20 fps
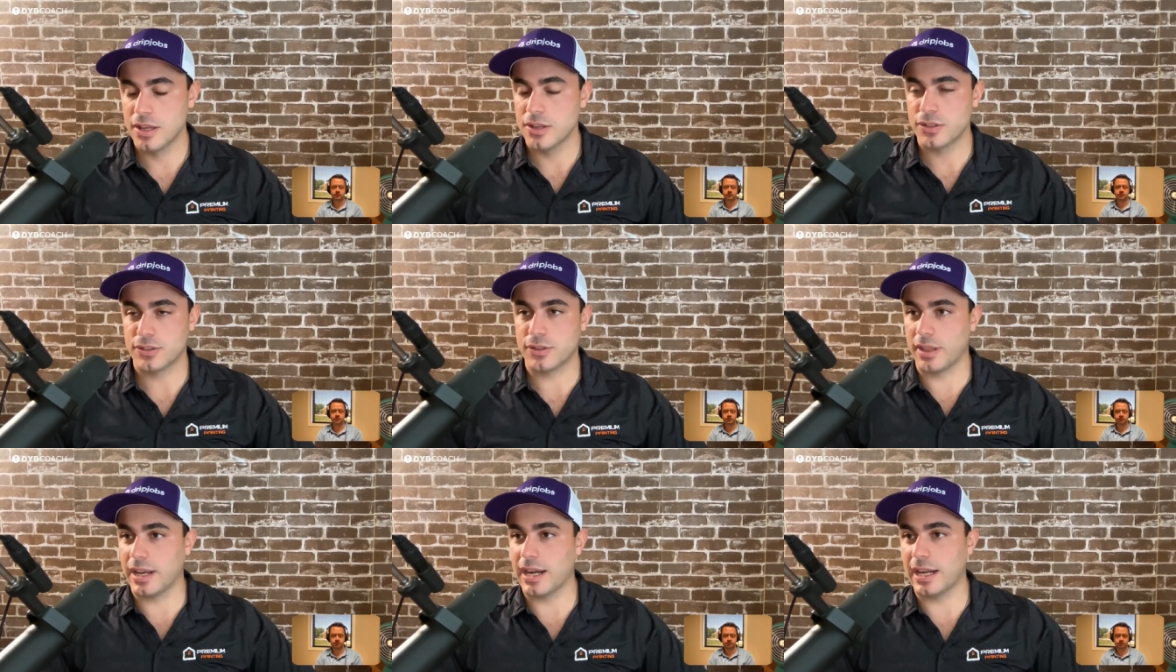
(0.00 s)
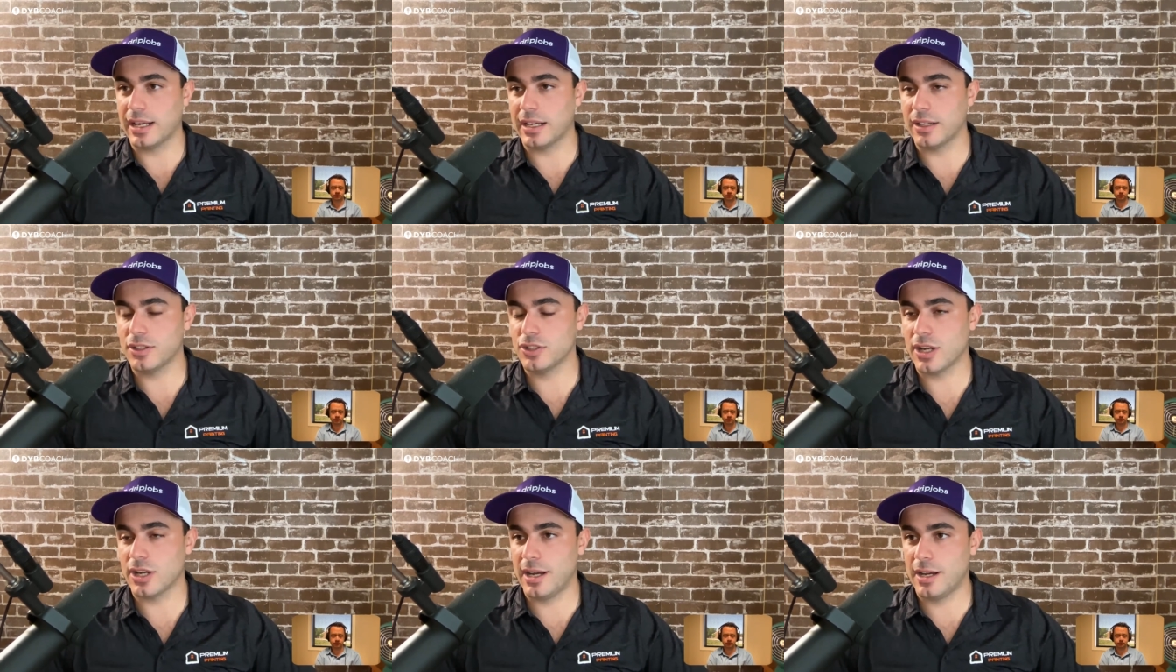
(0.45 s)
So then I got
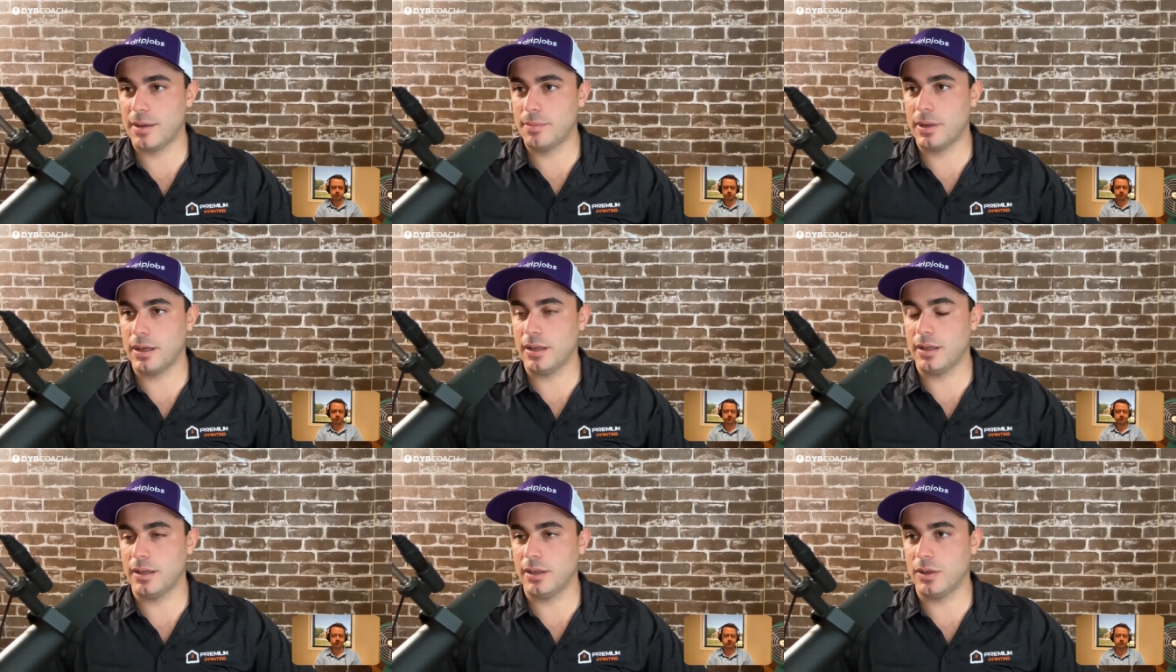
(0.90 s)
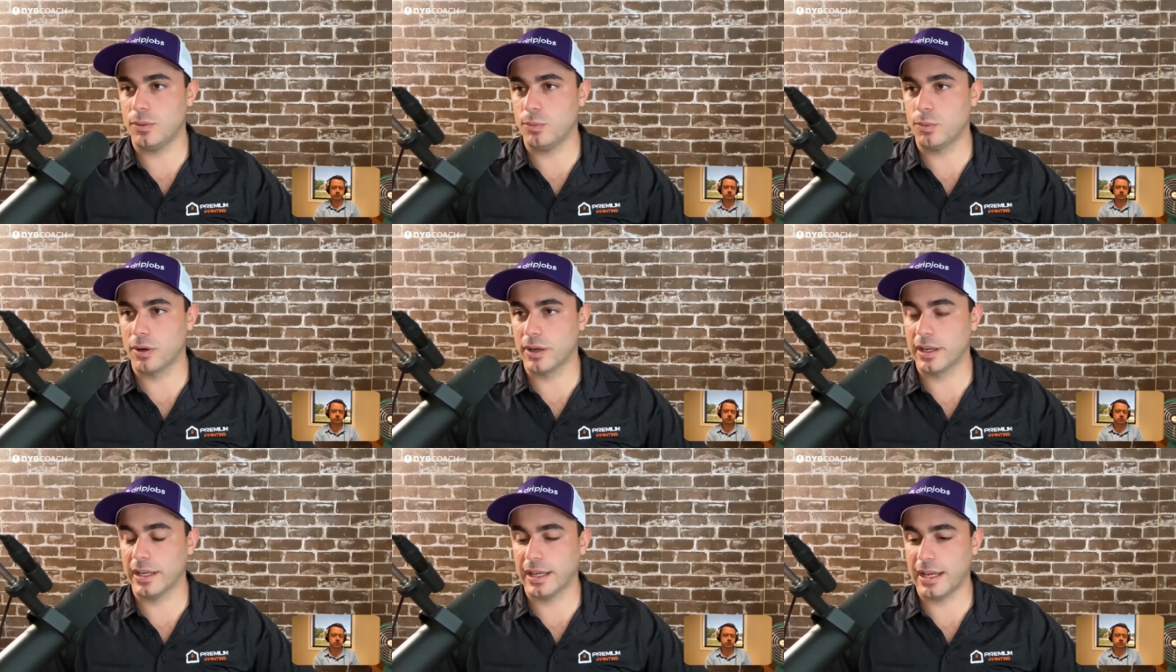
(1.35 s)
a job uh,
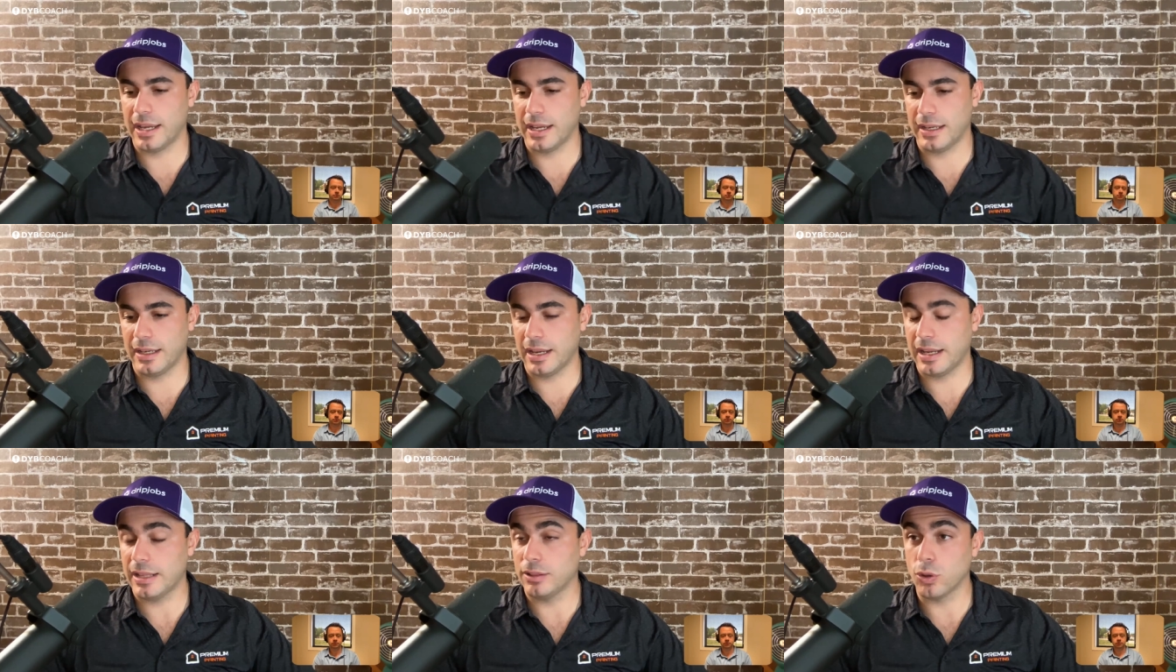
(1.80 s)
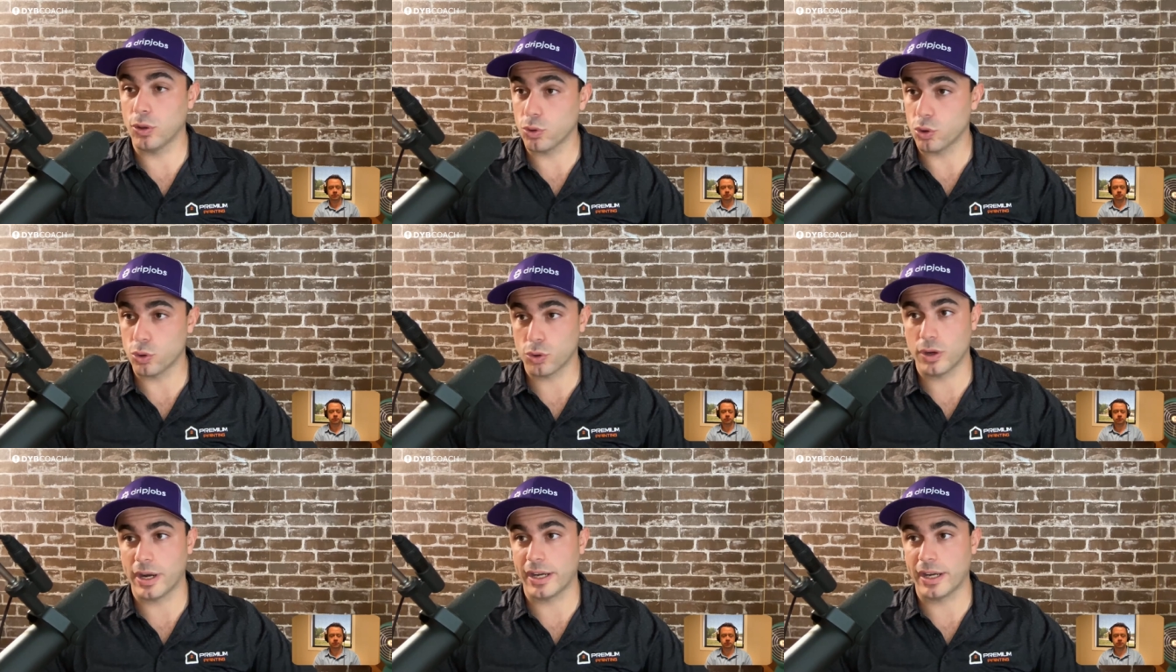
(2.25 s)
working at a
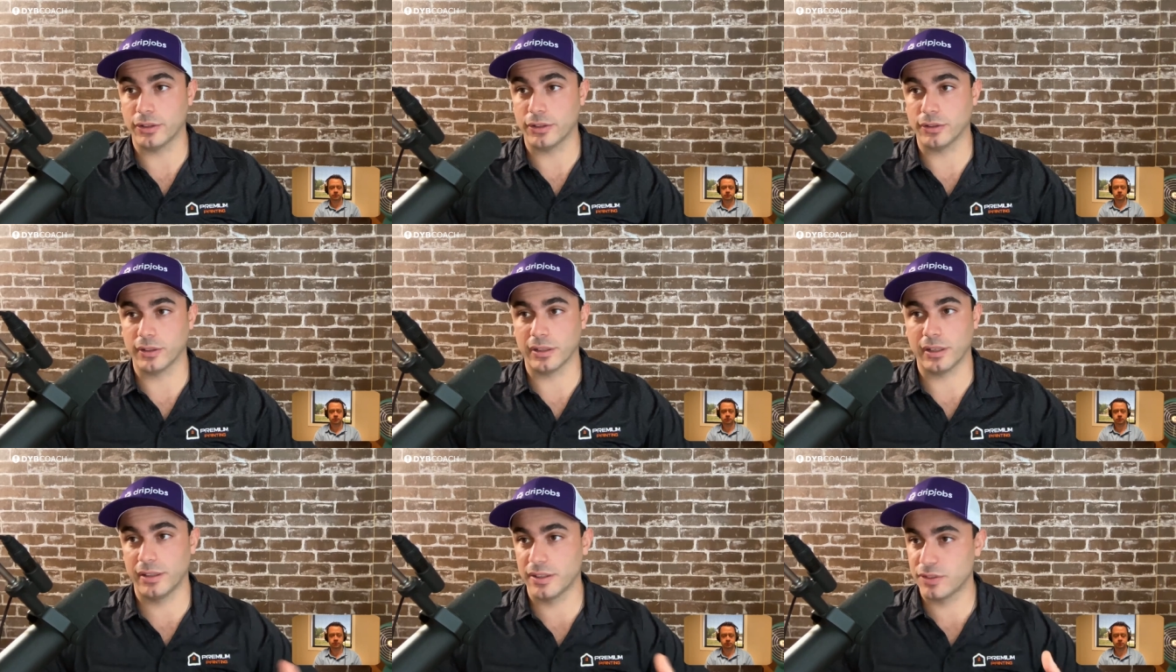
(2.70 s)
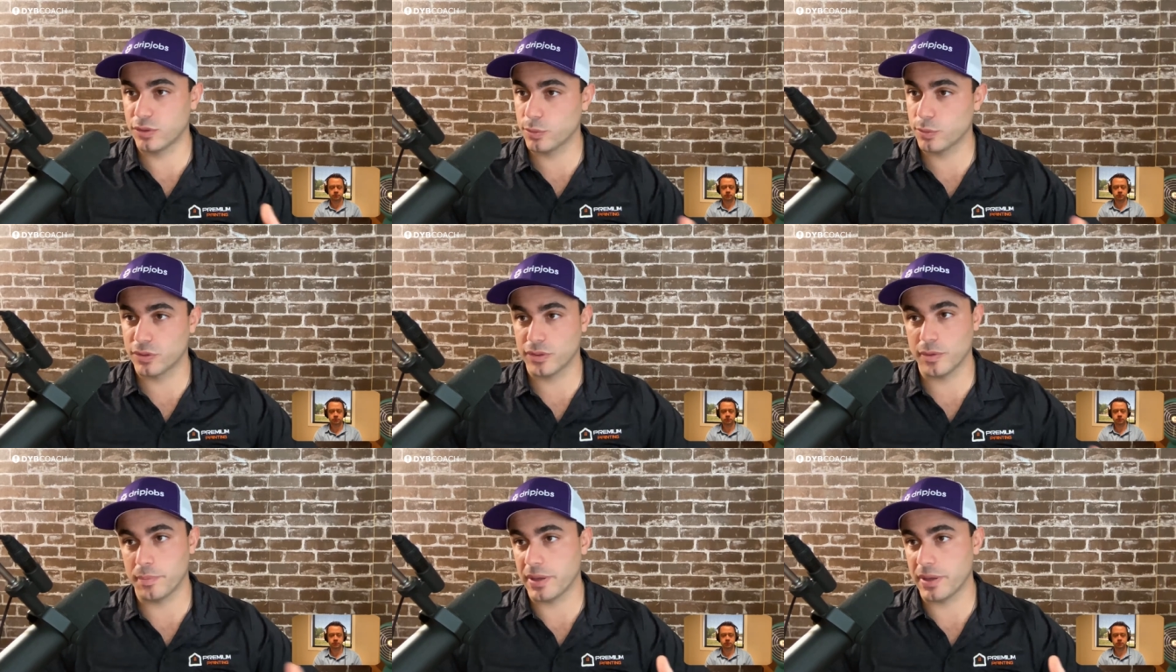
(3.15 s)
local credit union, and this
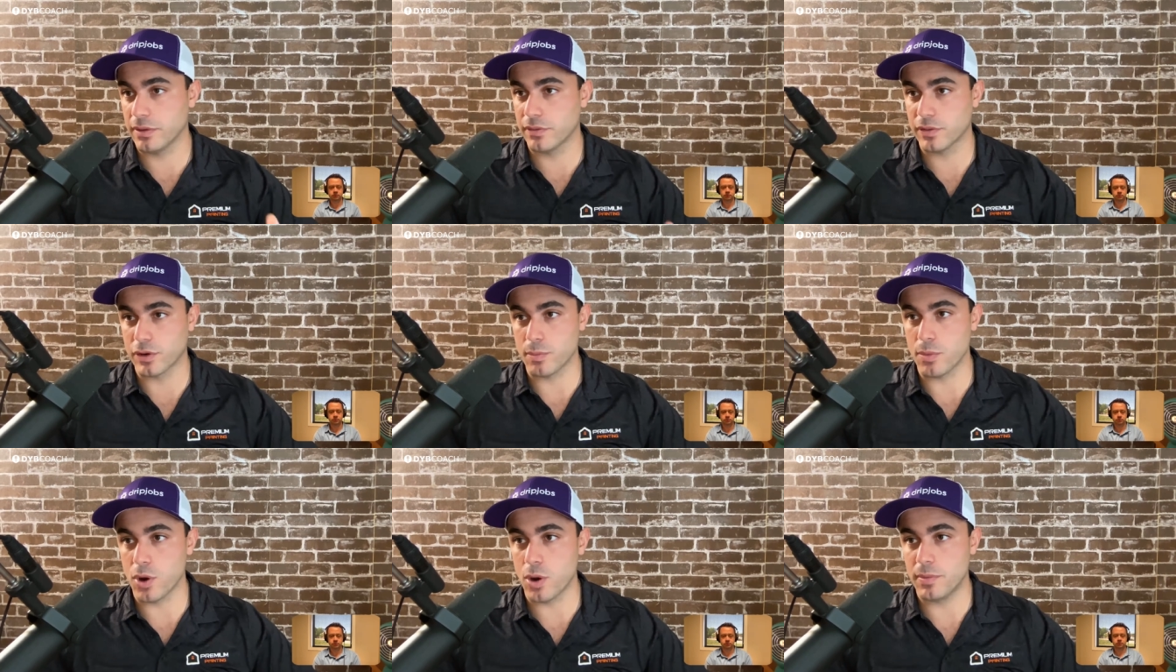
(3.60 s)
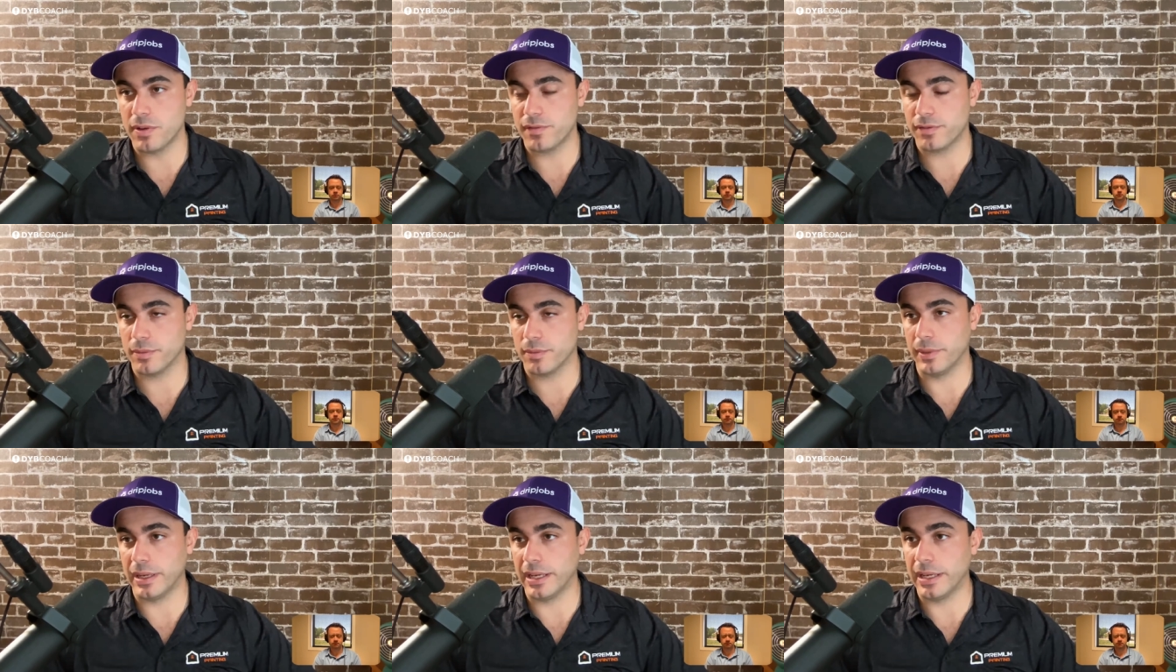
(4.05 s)
was the pivotal moment
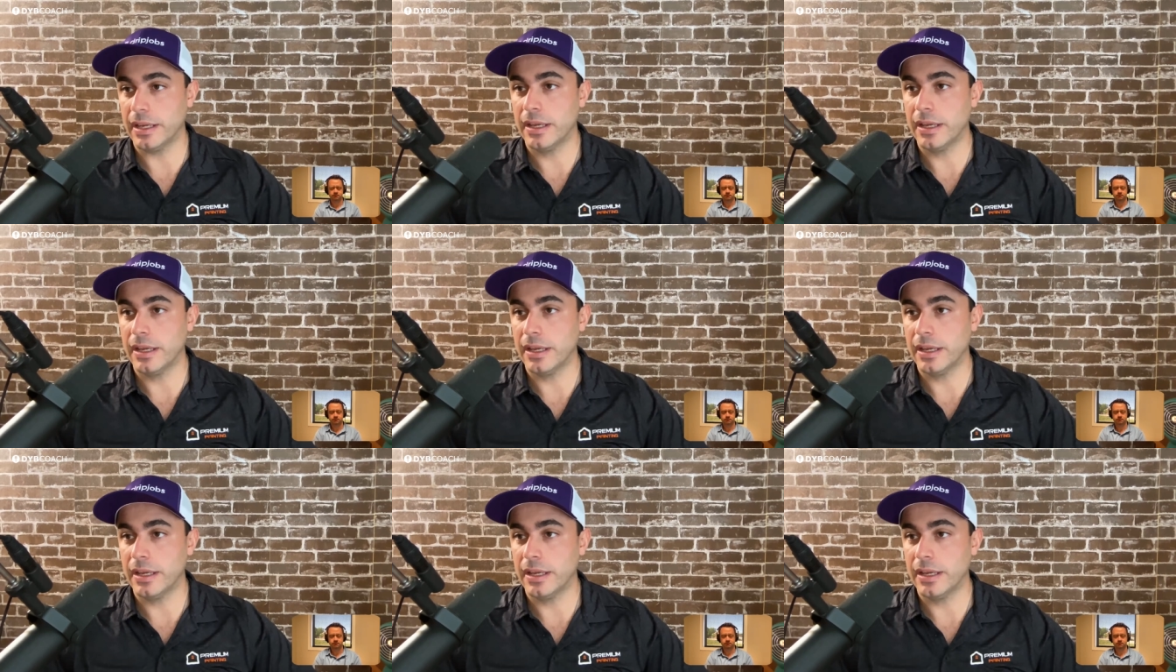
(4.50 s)
for me.